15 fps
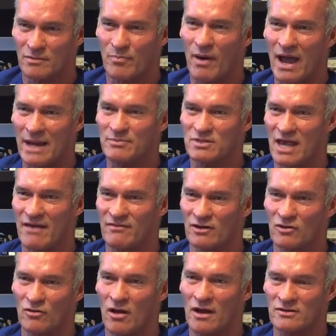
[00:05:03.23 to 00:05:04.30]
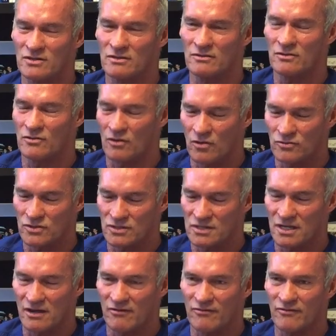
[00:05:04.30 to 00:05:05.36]
The pipes haven't grown
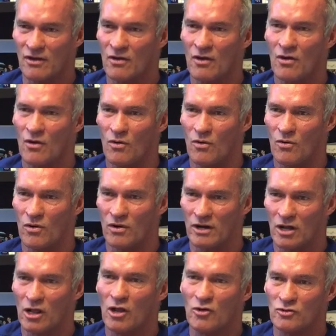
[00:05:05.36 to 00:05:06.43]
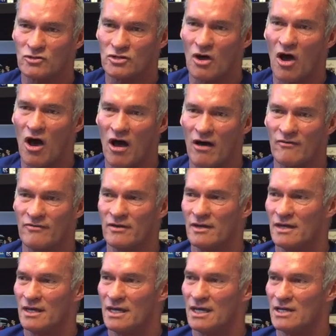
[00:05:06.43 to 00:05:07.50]
stiff or closed off,
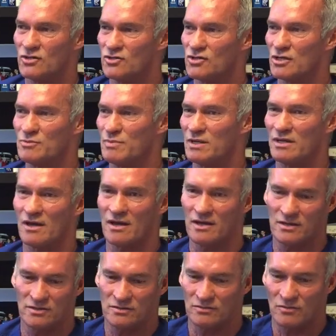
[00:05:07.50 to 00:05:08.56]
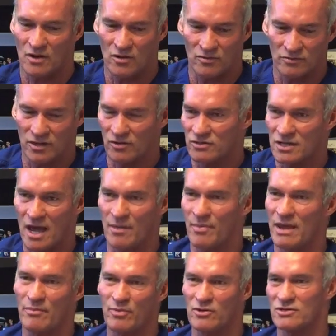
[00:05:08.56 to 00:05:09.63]
It's just because, well, your type
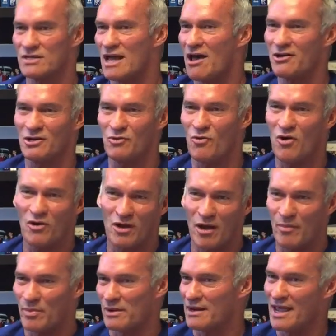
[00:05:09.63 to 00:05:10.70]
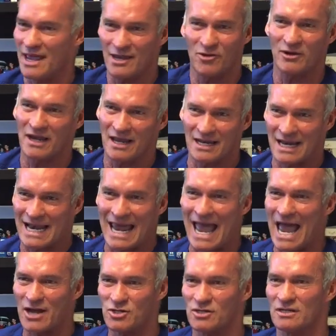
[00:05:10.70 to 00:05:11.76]
A personality, you woke up and hey, you're getting into
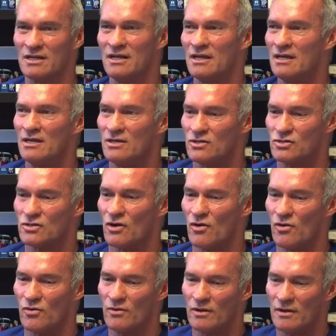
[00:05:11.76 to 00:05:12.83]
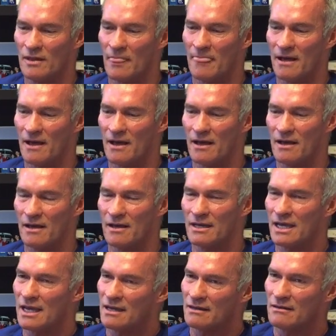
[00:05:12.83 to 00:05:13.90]
action. So,
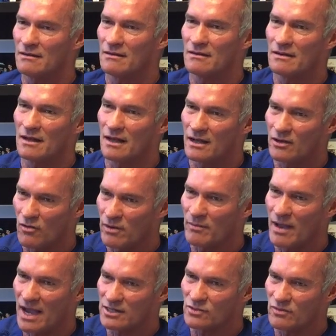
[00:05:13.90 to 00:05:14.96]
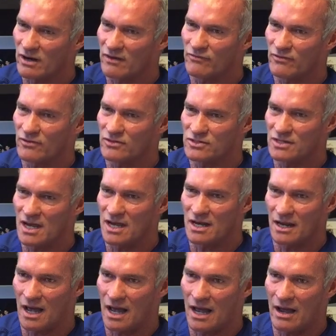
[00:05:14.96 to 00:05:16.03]
again, going back to what I first
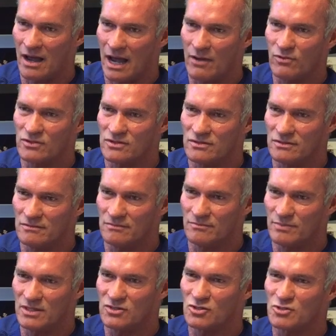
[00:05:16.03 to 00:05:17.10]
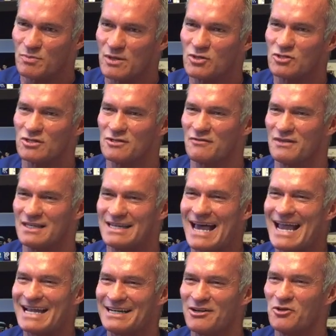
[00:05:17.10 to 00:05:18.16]
said, I would be suspicious of the
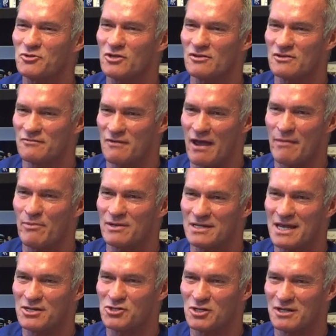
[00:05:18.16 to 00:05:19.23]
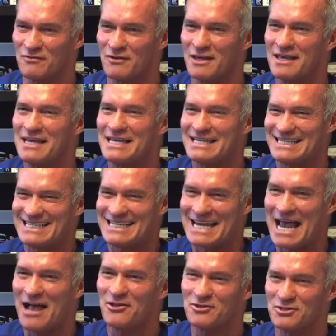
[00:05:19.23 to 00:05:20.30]
diagnosis of hypertension if
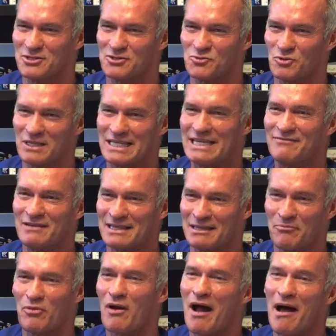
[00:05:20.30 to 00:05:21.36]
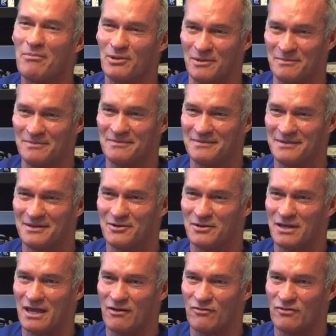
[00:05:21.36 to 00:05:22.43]
Cialis is relieving the problem,
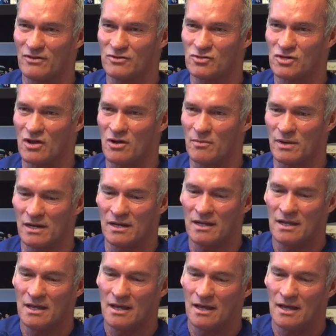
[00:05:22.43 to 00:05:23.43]
okay, for this gentleman.